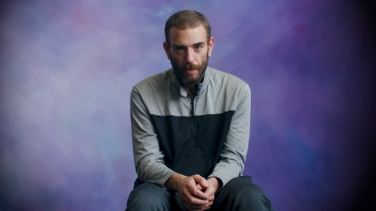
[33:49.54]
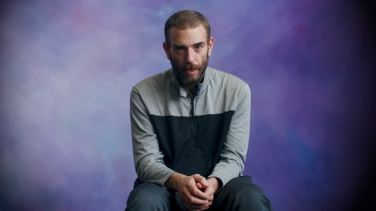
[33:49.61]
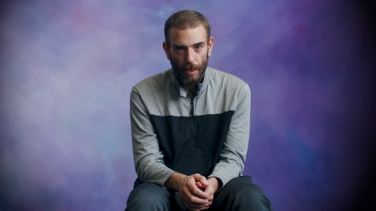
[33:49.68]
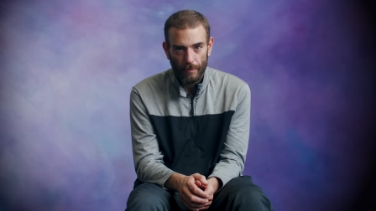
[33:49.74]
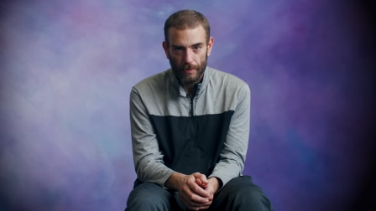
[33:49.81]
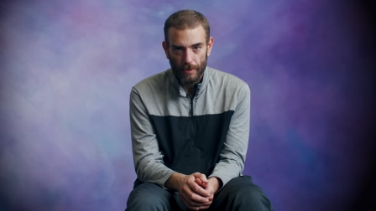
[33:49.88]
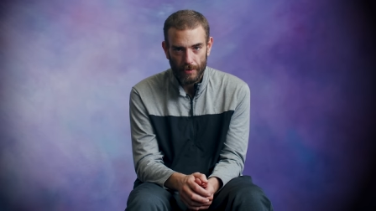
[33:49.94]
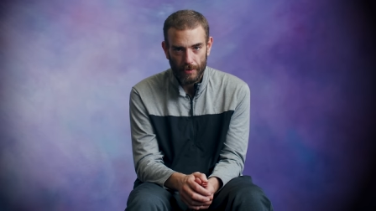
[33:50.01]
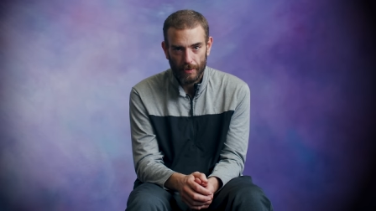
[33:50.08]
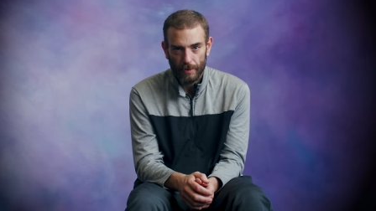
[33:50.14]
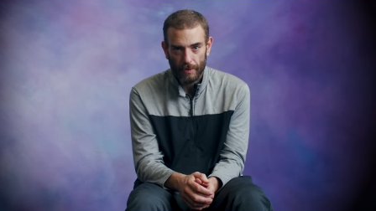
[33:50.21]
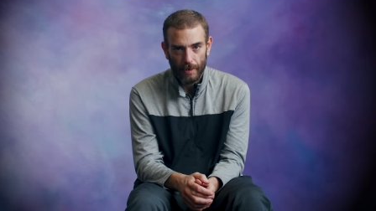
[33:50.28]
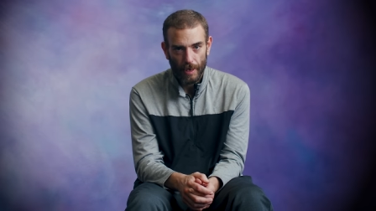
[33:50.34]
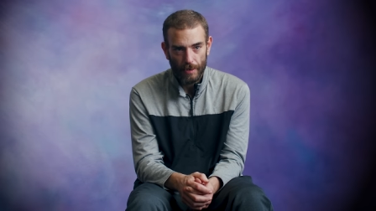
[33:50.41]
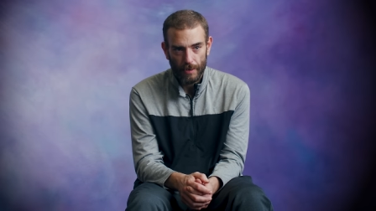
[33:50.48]
I would just
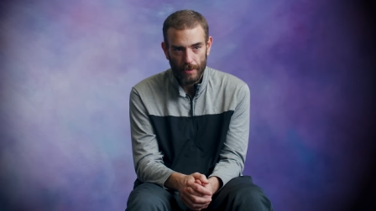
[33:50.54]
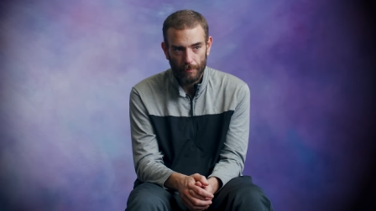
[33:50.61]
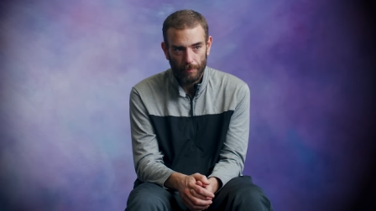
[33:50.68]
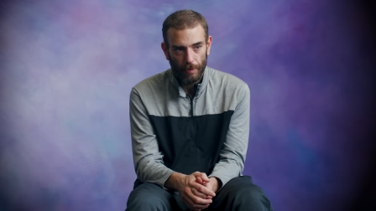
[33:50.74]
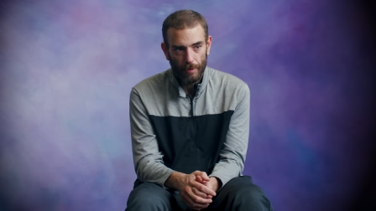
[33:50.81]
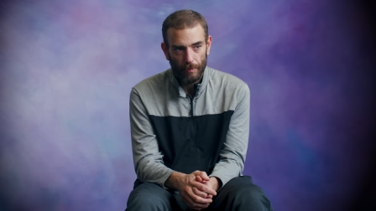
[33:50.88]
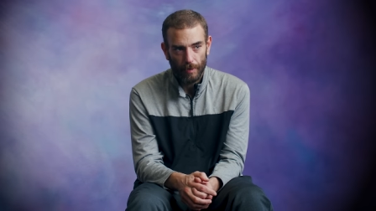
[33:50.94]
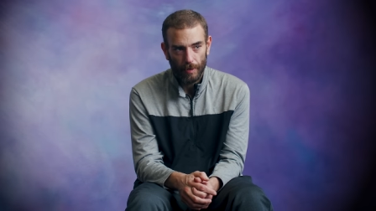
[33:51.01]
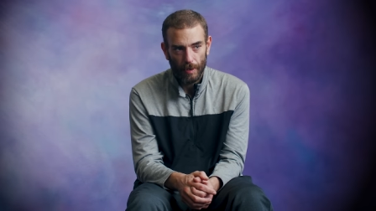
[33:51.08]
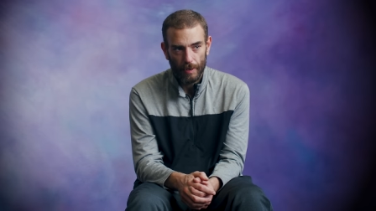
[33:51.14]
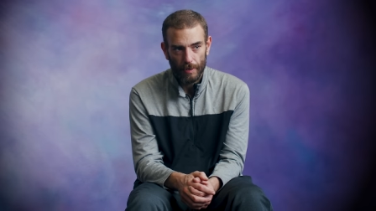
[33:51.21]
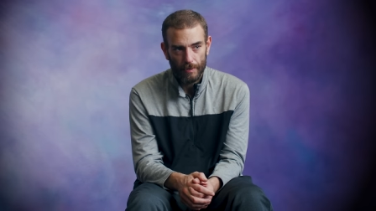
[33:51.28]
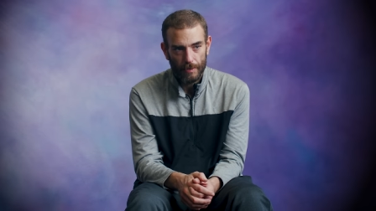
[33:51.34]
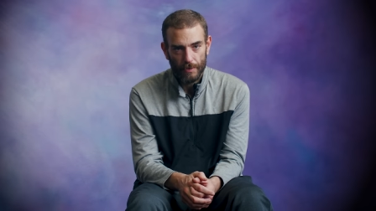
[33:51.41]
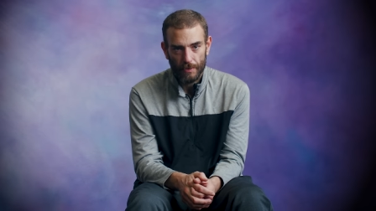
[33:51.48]
get to the point where
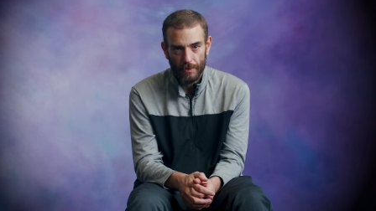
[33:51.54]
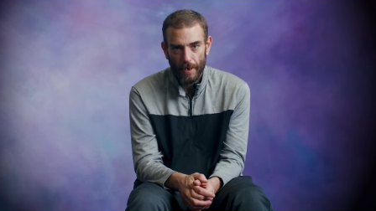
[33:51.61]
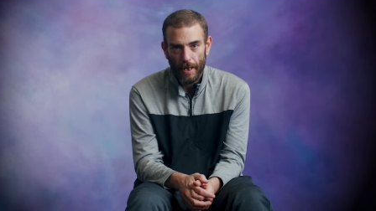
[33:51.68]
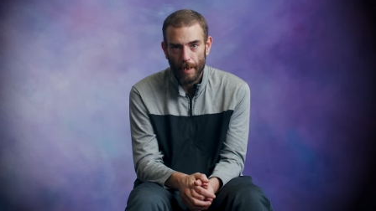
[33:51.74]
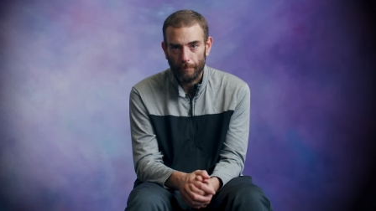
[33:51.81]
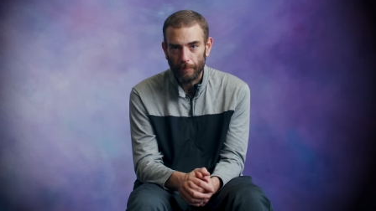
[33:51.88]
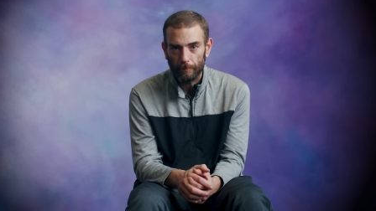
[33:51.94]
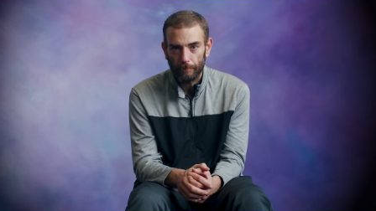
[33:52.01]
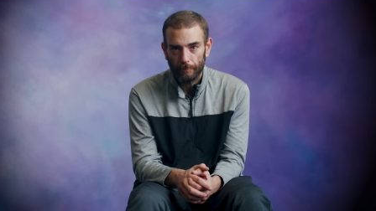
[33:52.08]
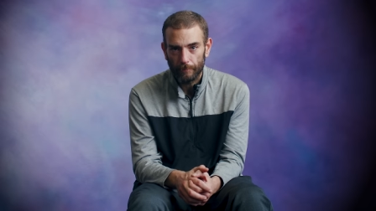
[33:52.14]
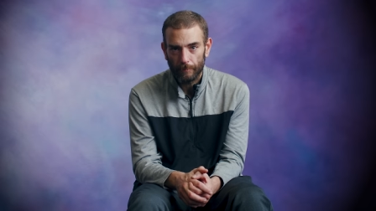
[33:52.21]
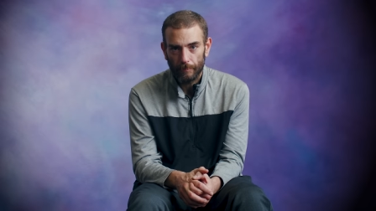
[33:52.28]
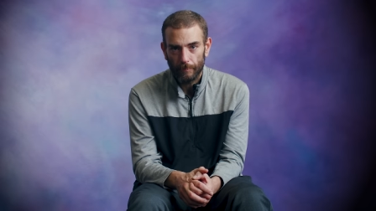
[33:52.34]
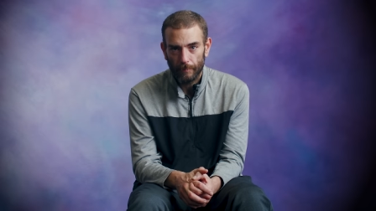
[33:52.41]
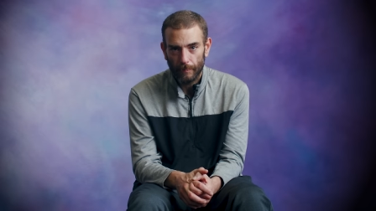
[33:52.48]
I'd snap,
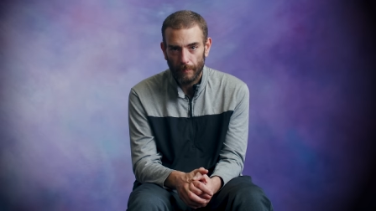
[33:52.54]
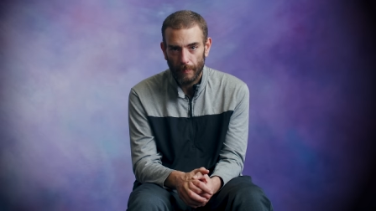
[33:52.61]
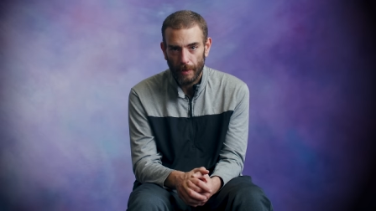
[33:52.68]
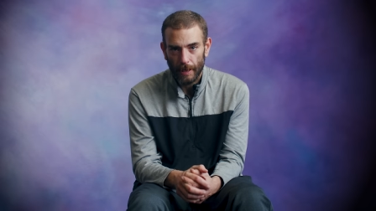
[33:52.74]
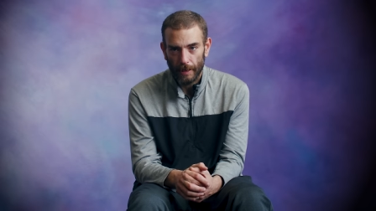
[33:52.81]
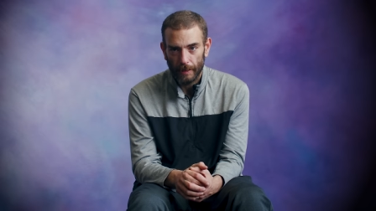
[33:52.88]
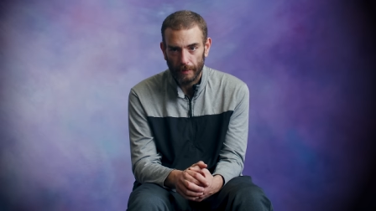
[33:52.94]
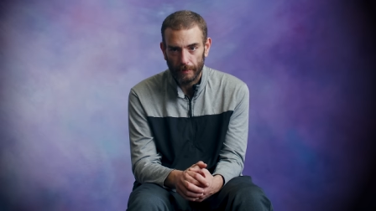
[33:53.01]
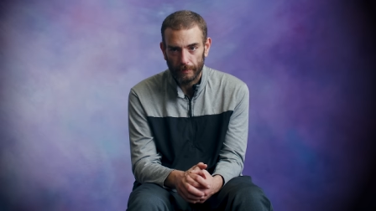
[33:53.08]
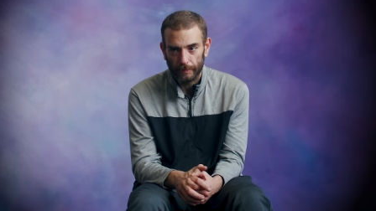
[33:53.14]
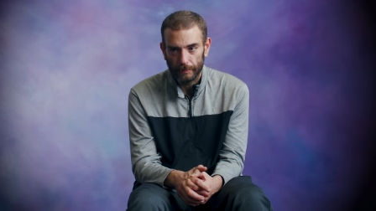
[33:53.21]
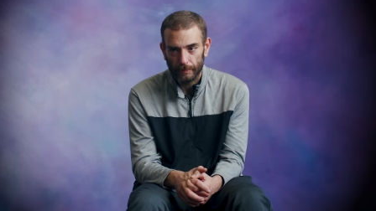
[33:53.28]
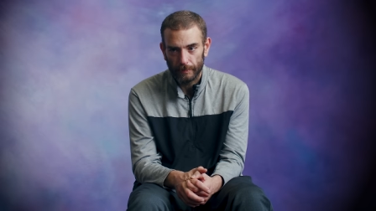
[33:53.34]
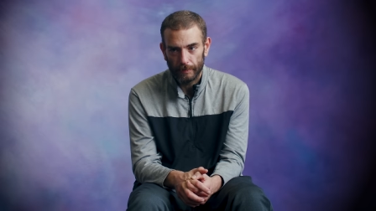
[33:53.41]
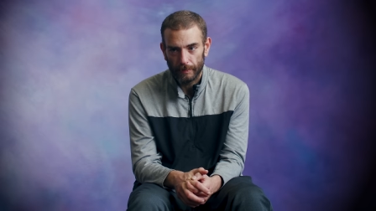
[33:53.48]
and
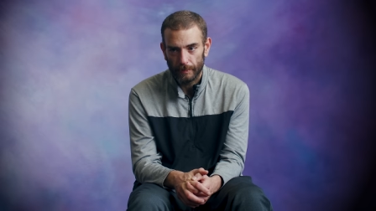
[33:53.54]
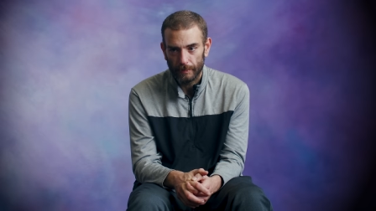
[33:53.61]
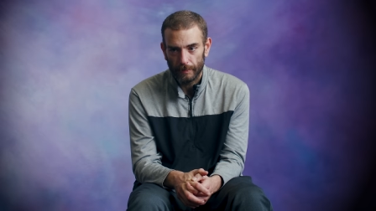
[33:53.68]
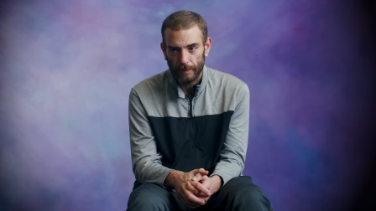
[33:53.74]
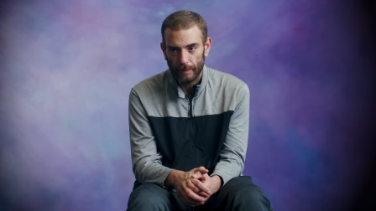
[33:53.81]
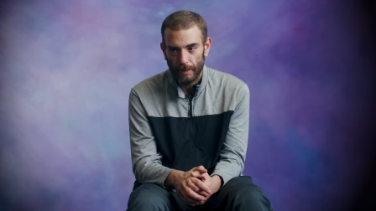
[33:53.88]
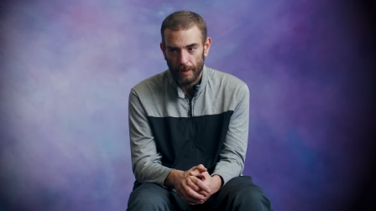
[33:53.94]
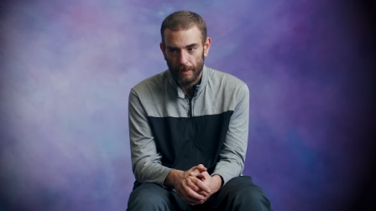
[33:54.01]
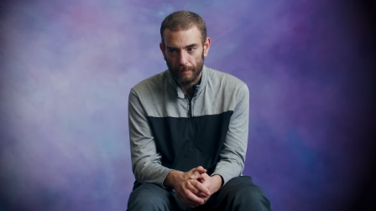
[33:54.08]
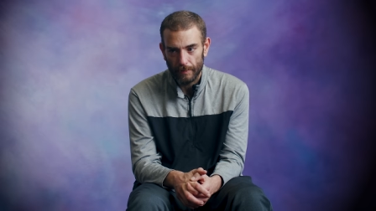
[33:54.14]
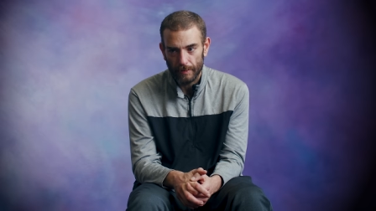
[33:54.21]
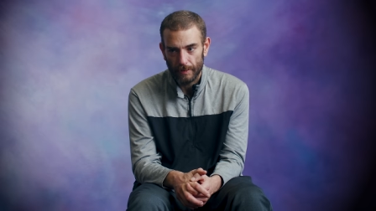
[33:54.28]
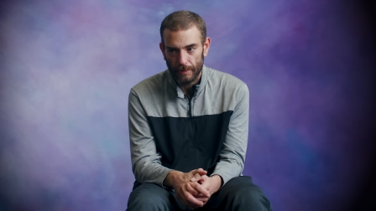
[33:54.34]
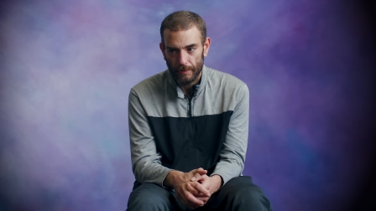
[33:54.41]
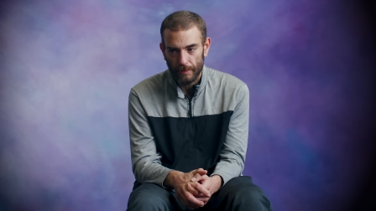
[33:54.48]
it
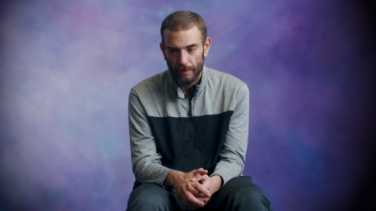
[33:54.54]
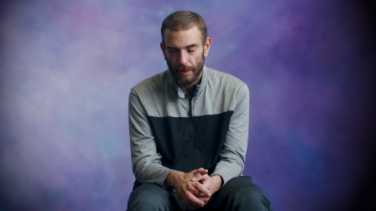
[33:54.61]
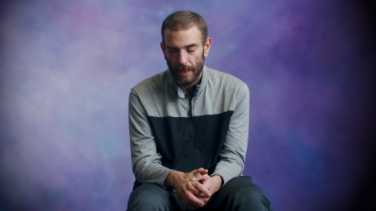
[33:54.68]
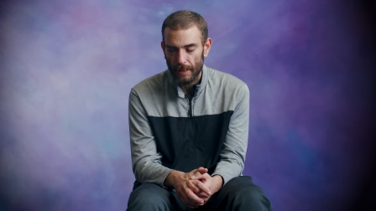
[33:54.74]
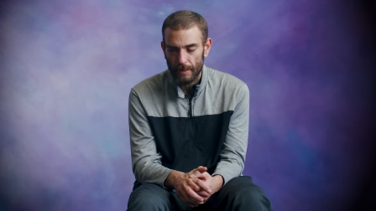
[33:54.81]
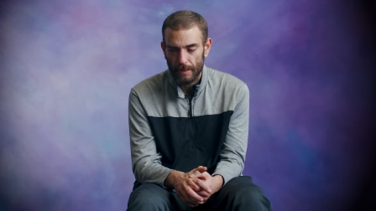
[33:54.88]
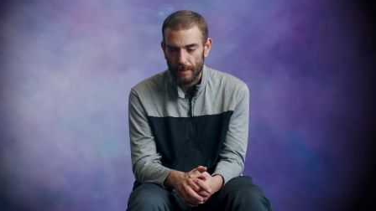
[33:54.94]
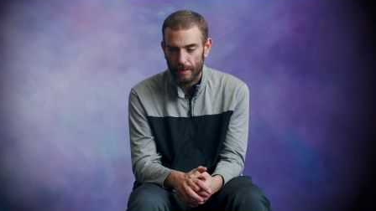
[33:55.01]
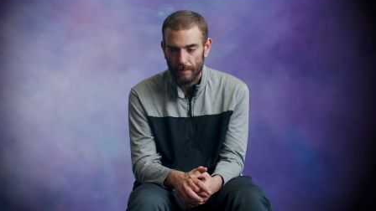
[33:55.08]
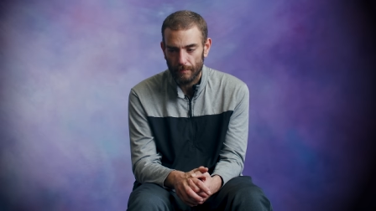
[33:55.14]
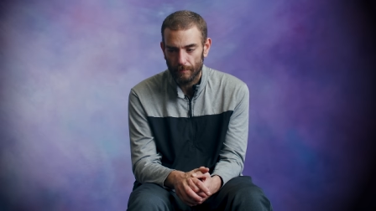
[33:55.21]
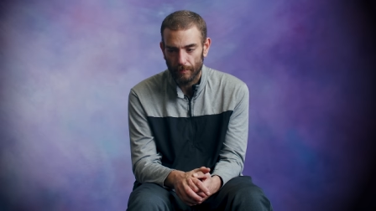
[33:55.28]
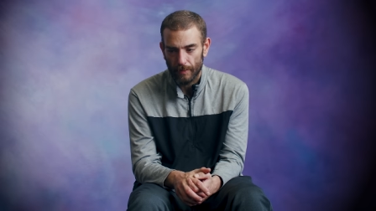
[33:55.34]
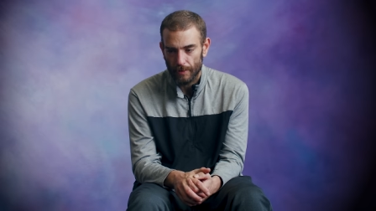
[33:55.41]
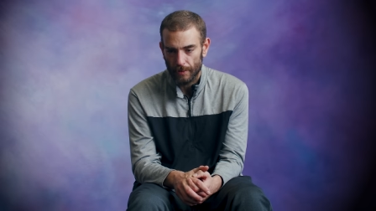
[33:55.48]
was that
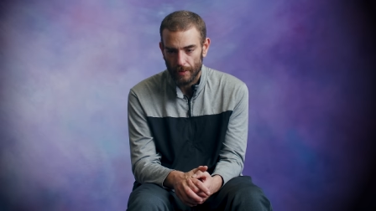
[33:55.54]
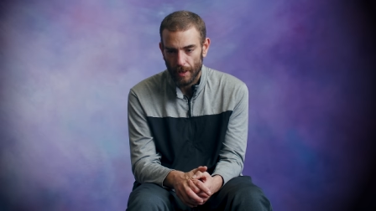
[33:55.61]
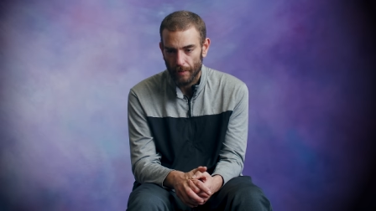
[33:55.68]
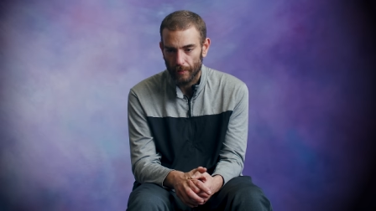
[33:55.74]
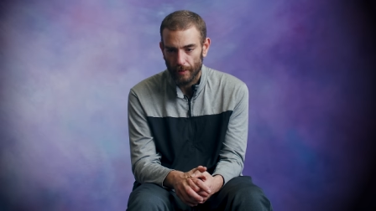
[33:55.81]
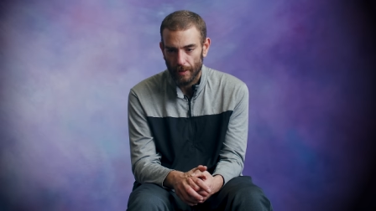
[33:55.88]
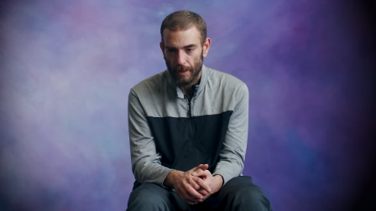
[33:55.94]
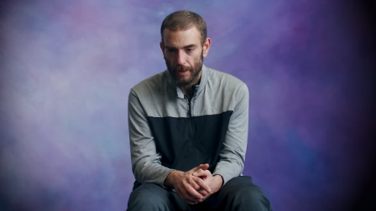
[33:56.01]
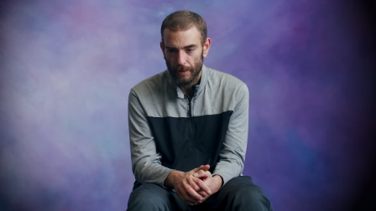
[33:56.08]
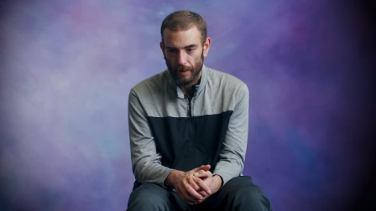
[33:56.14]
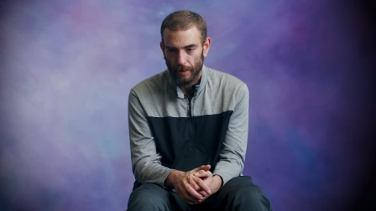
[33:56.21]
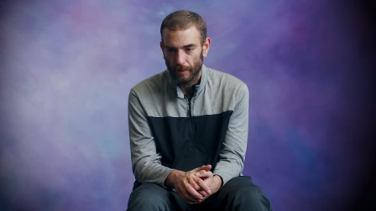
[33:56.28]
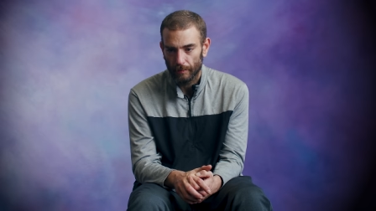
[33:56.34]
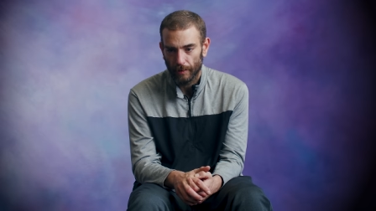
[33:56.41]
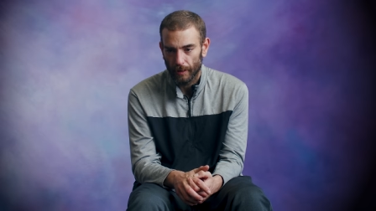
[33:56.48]
was never
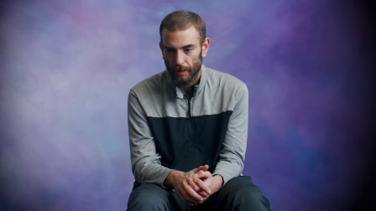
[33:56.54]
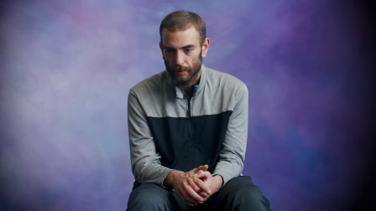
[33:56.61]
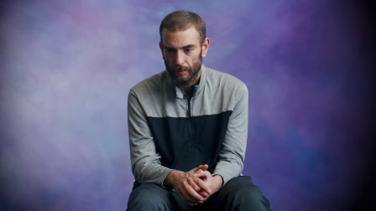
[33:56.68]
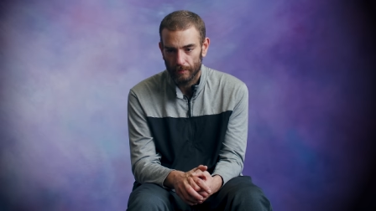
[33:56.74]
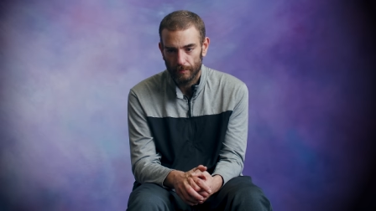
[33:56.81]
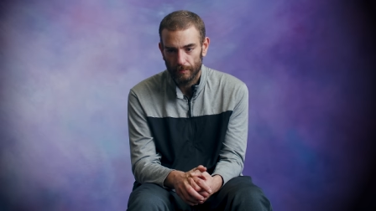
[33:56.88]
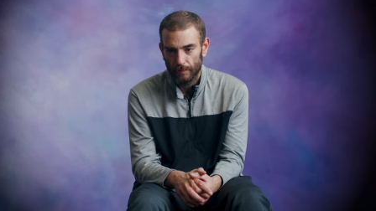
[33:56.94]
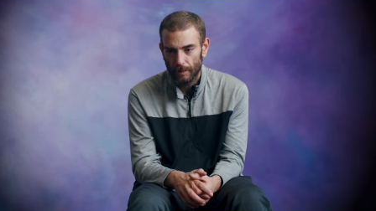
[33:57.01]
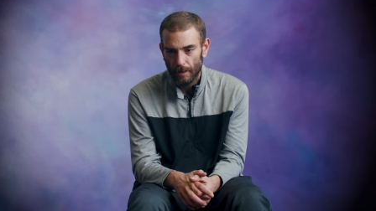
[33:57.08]
anything I liked.